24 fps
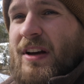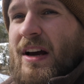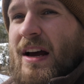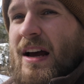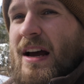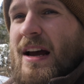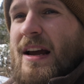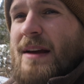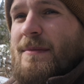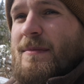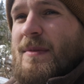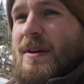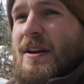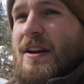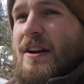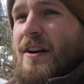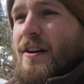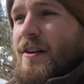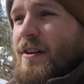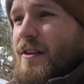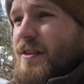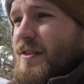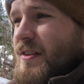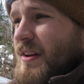time
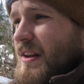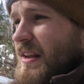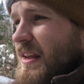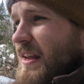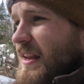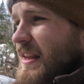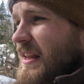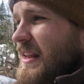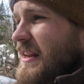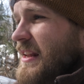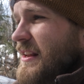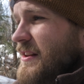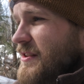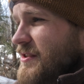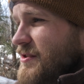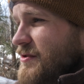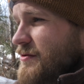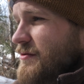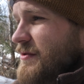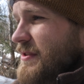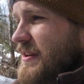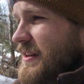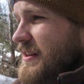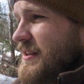here to get in and
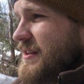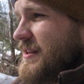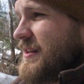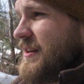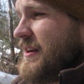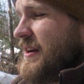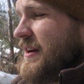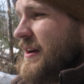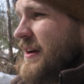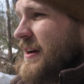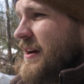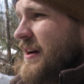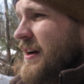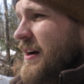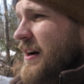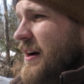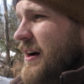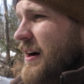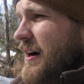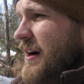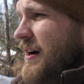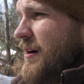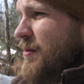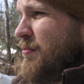do this,
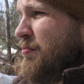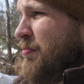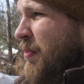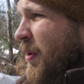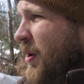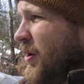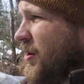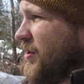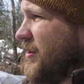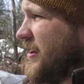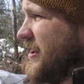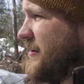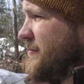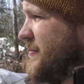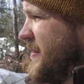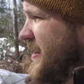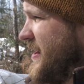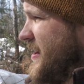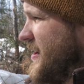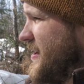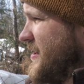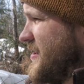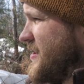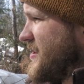partly
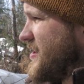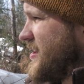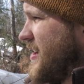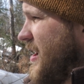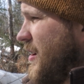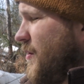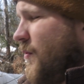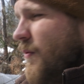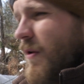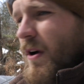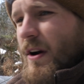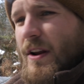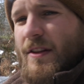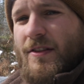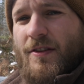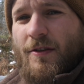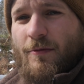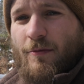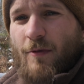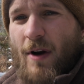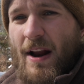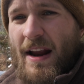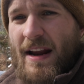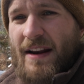because I wanted
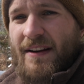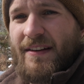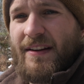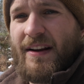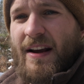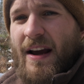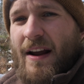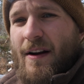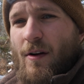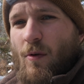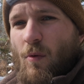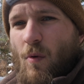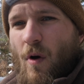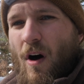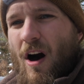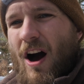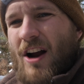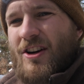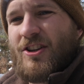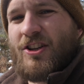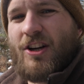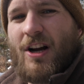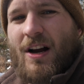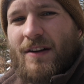the rain to kind of
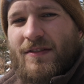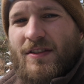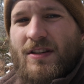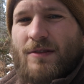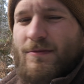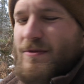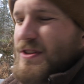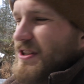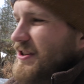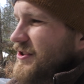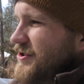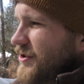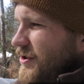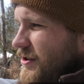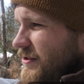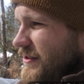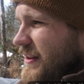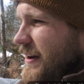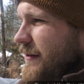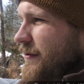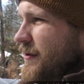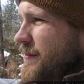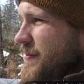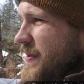wash off some of the
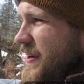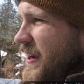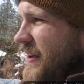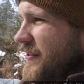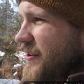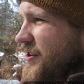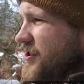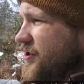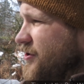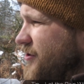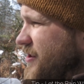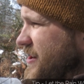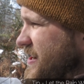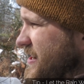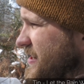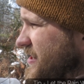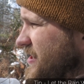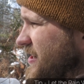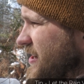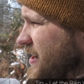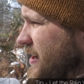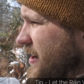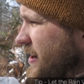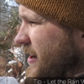dirt that would be on the
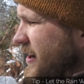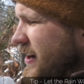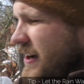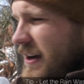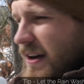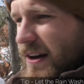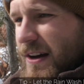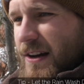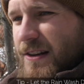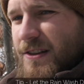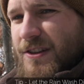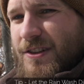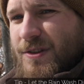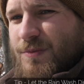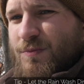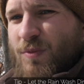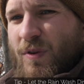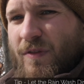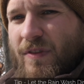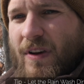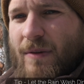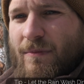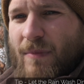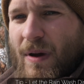trees, just
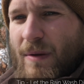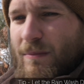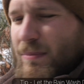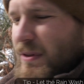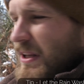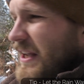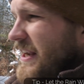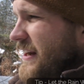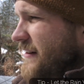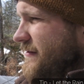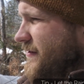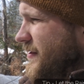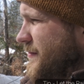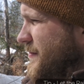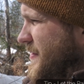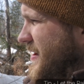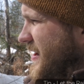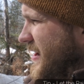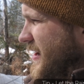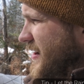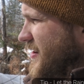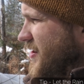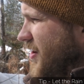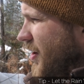prevent my blade from
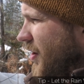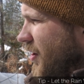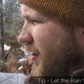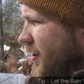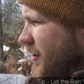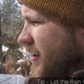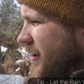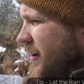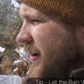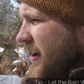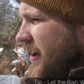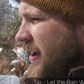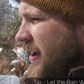getting dull.